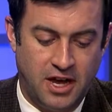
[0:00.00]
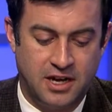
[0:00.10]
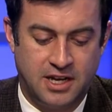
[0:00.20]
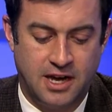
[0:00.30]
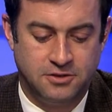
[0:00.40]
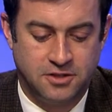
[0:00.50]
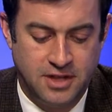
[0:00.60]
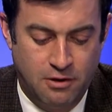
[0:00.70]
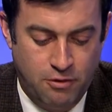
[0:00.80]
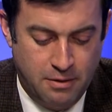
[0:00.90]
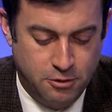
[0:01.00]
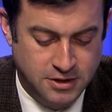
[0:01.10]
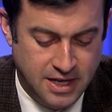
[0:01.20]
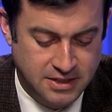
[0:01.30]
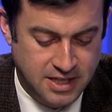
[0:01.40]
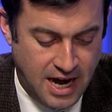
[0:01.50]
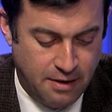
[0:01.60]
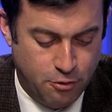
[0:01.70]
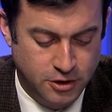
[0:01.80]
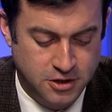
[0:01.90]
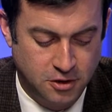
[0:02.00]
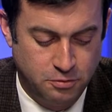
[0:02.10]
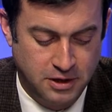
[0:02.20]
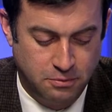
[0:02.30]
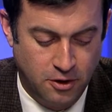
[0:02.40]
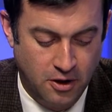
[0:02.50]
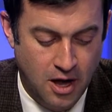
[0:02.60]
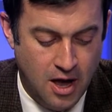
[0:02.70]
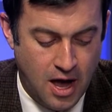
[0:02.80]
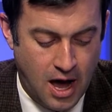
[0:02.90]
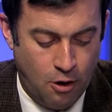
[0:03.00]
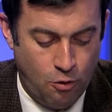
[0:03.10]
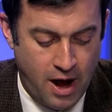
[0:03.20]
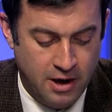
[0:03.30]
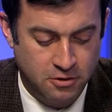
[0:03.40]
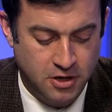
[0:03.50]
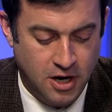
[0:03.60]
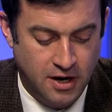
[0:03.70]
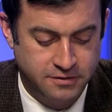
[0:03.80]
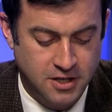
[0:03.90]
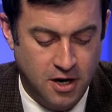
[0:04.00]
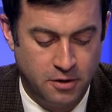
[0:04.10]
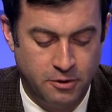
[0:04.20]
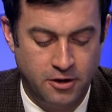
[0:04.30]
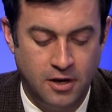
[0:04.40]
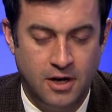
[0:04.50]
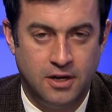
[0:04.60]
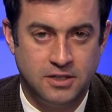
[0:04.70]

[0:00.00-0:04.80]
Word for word: the land council that represents the Aboriginal people around Coffs Harbour.